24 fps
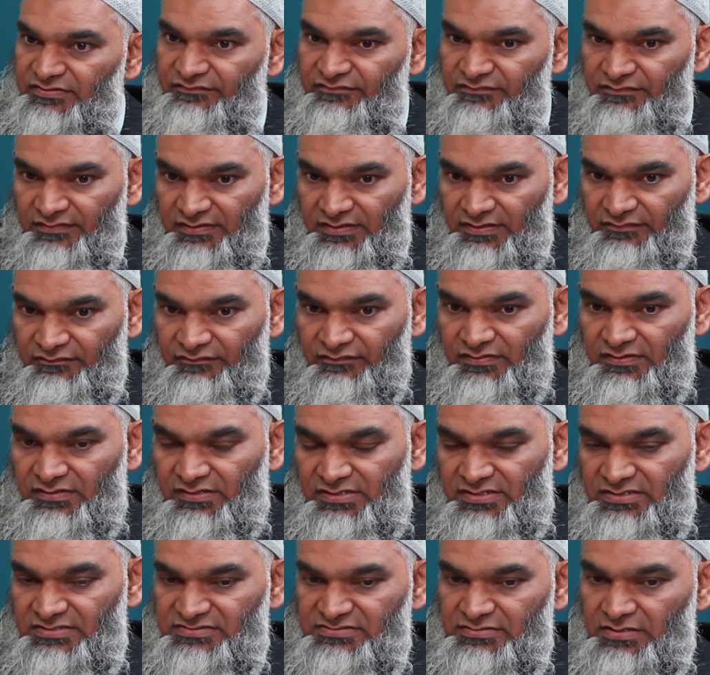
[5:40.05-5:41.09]
If
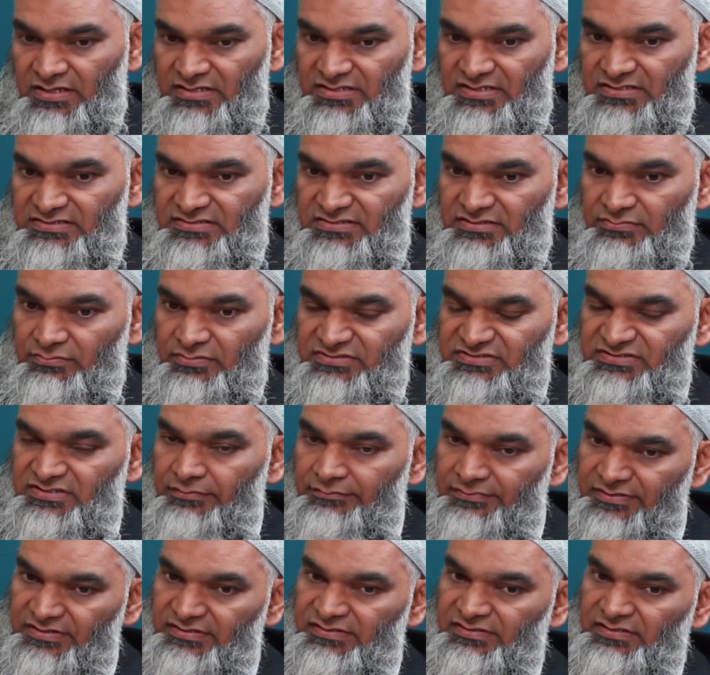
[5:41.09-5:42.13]
he saw that there was
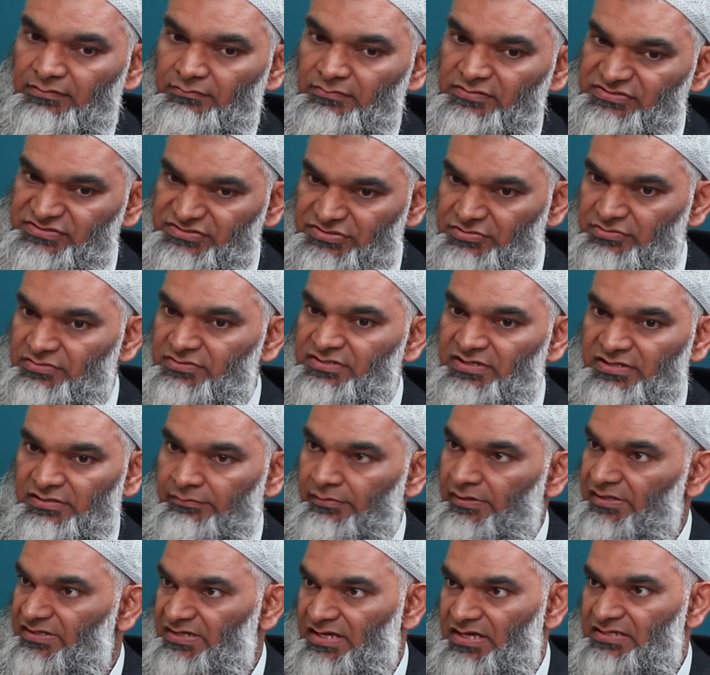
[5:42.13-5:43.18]
something that was good, he
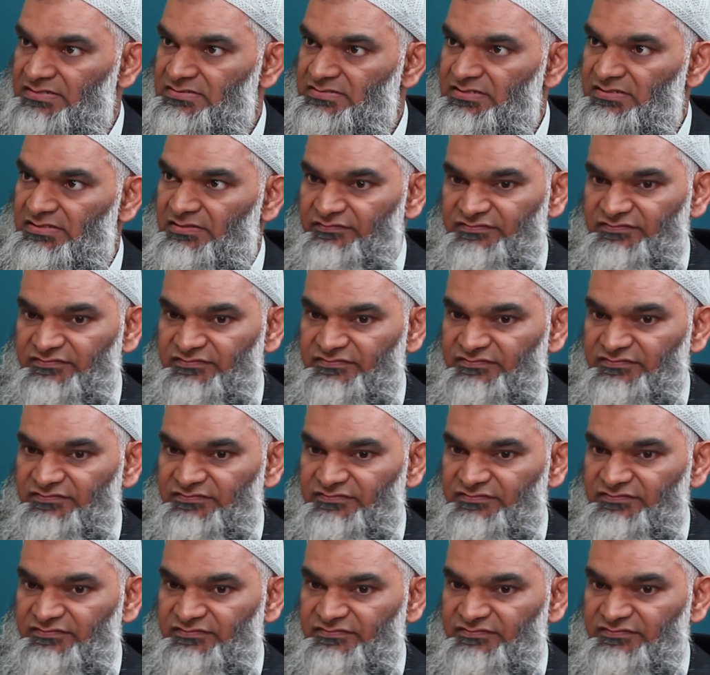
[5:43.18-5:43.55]
retained it.